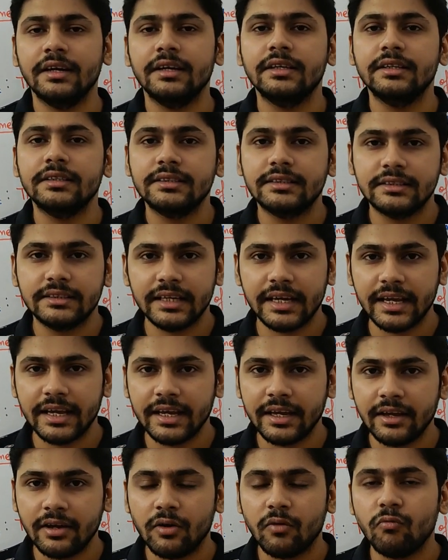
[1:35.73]

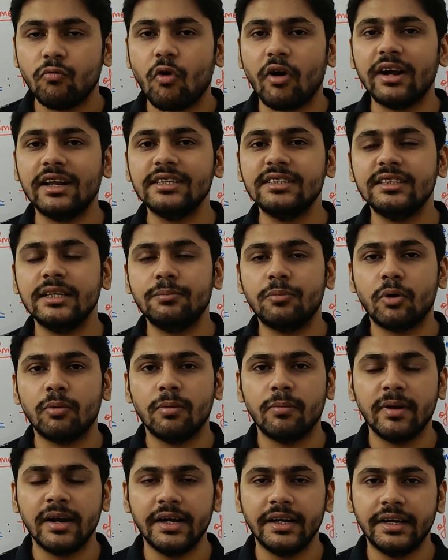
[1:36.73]
Say what is the
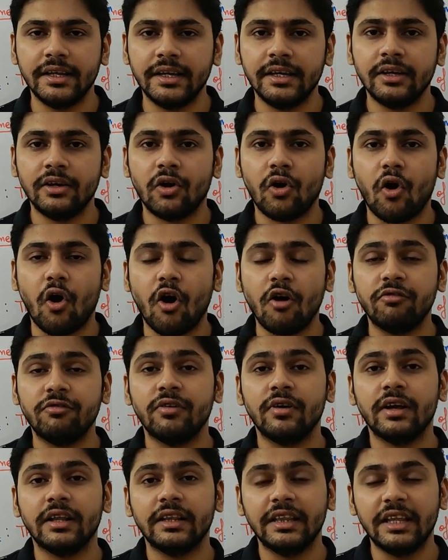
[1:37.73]
probability
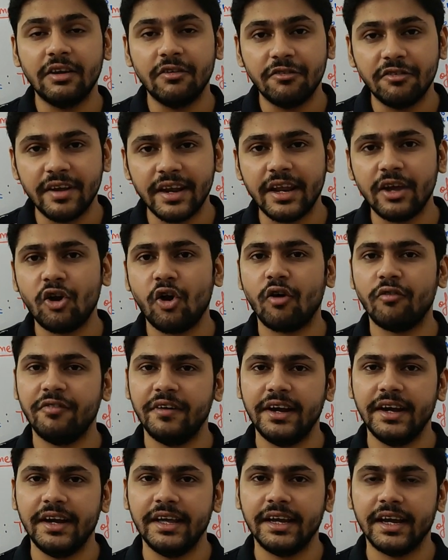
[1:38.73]
of the winning of
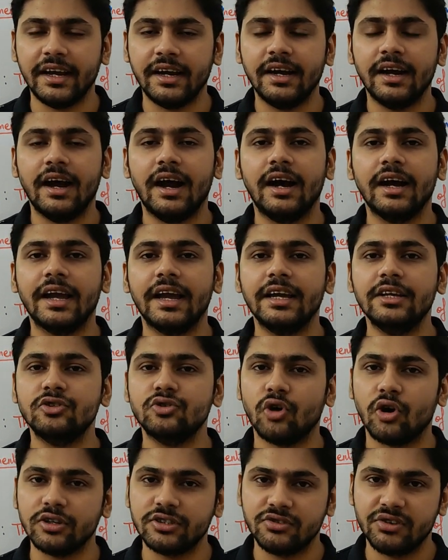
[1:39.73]
India against
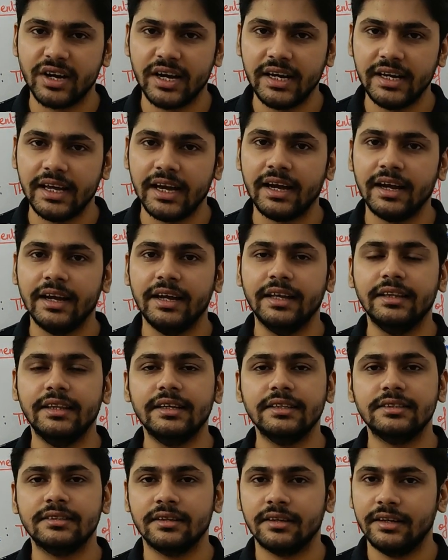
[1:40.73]
Australia in
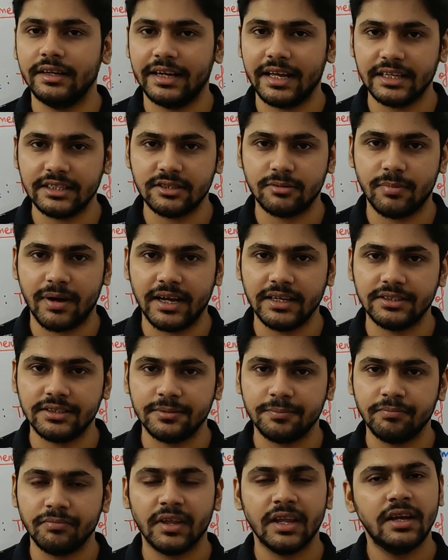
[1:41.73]
this test match?
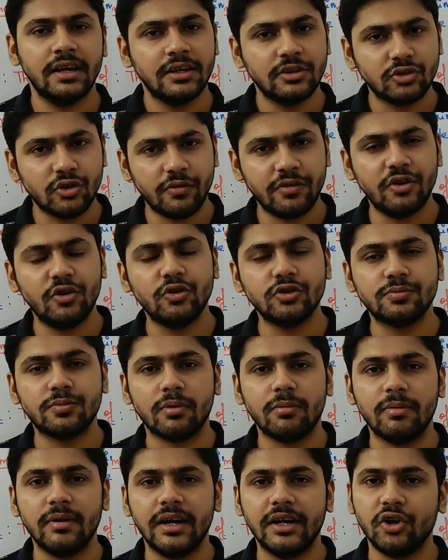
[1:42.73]
So we use
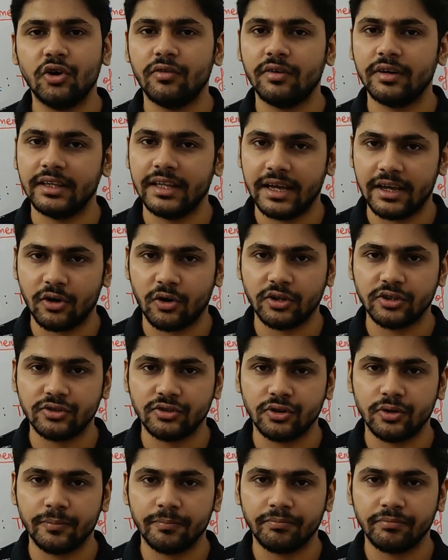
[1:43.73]
probability over there
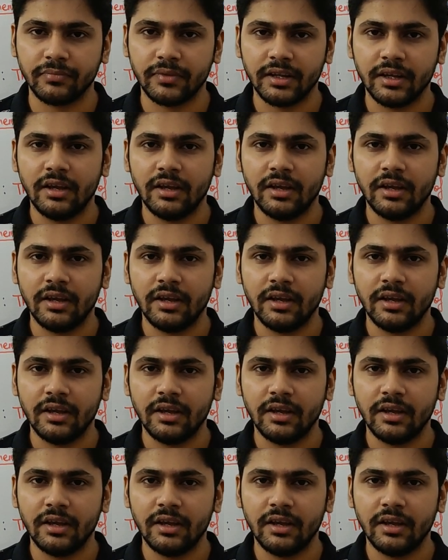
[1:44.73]
also.